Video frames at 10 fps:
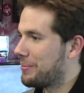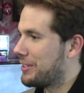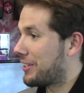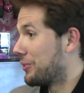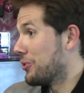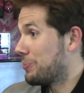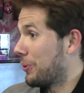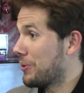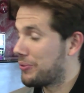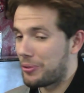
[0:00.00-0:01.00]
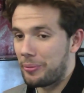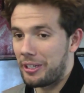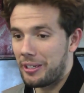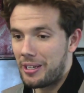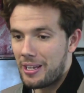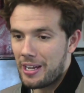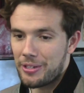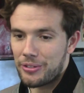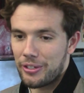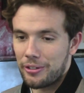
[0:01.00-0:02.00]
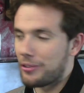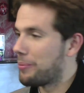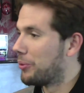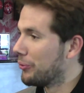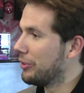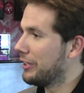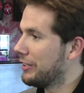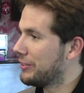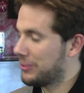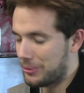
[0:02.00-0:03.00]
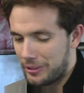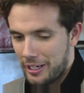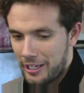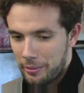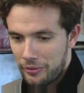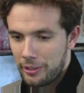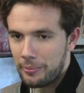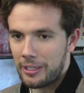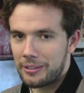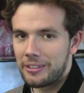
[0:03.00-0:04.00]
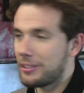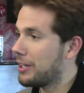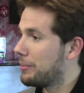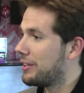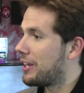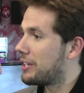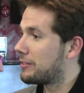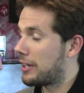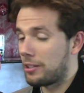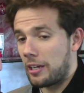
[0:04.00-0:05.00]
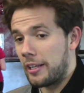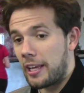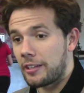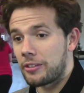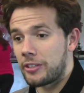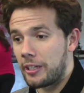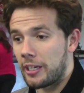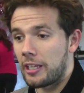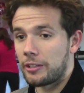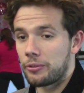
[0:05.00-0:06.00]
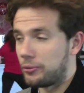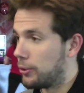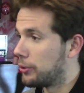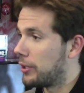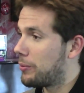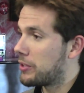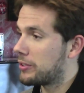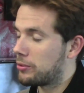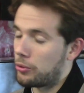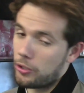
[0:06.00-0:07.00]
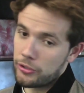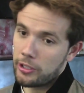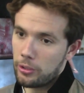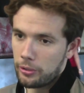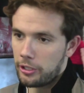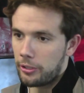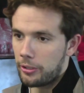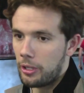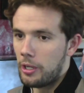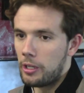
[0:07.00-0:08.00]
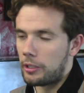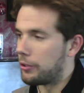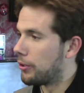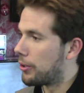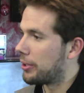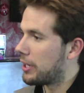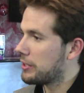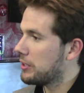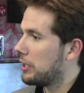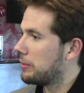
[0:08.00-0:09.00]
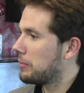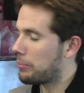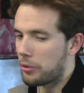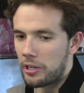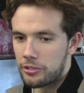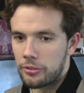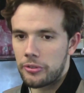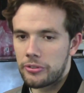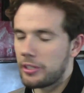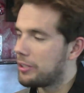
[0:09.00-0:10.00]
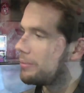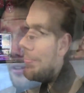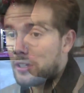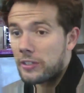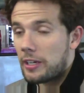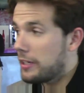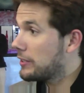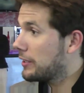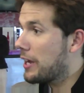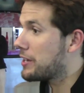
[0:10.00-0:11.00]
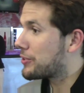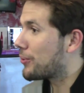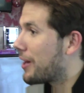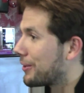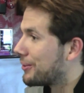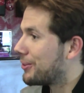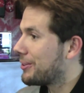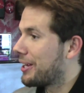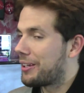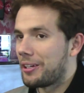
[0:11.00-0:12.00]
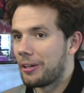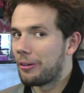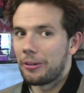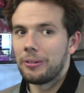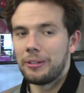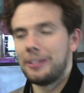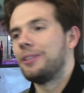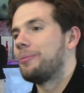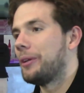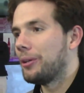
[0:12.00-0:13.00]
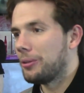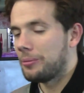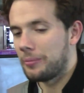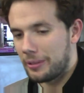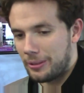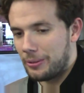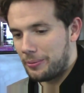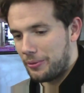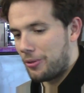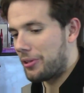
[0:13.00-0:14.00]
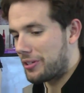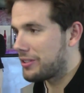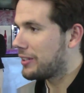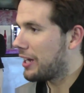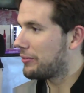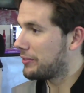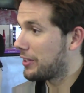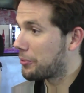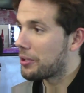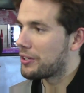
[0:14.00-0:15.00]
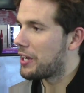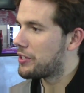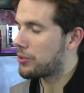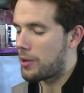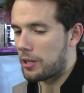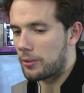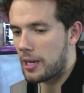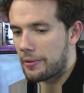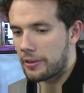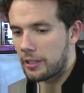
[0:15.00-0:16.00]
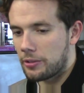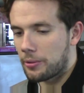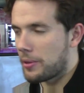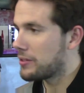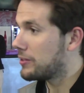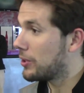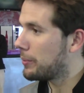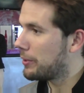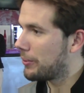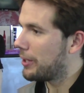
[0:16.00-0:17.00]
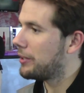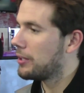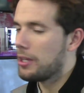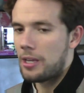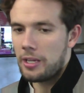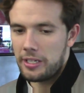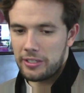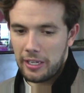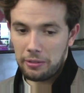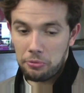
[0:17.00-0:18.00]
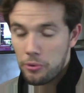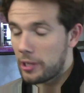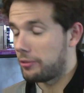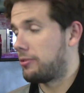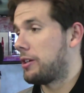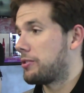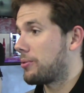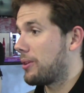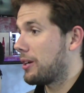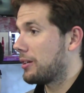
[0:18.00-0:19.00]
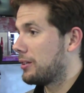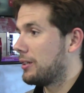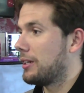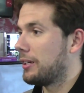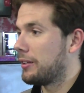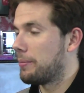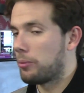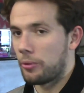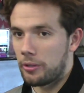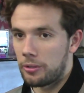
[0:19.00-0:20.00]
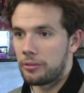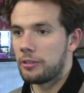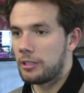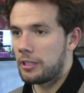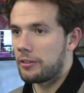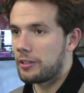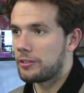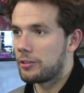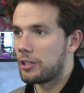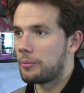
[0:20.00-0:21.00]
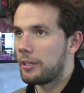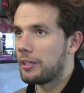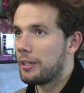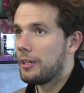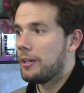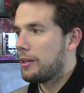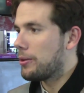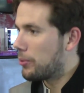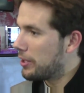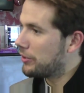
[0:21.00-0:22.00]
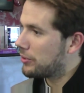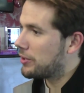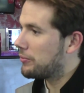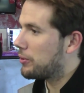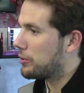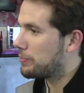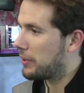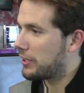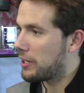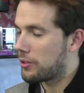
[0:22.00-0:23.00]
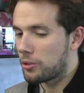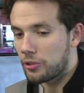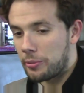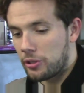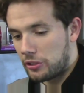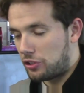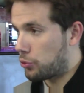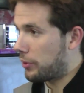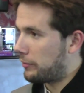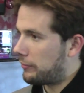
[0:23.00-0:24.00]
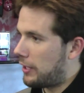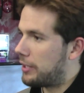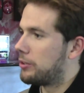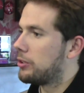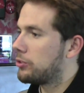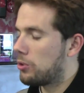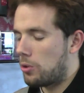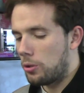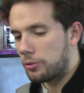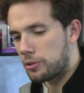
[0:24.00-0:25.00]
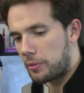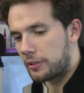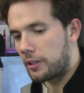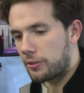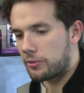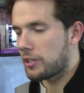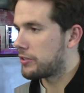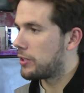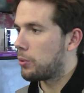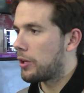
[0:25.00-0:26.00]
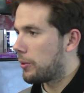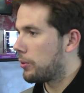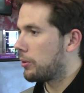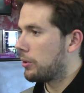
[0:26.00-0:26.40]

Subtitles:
It's a new experience for me. I just seen the movies or and everything, but it's gonna be a nice. I like the city. I like the food. I was 2 years ago here in New Orleans, and I pretty enjoyed the city. I think it's a nice track, you know, like here in the middle of New Orleans. It's a really nice track to have. I think the race is gonna be great. It's a really fast track, and they put on. I think it's gonna be really interesting for the spectators also because it's really flat, no? So all the spectators can see wherever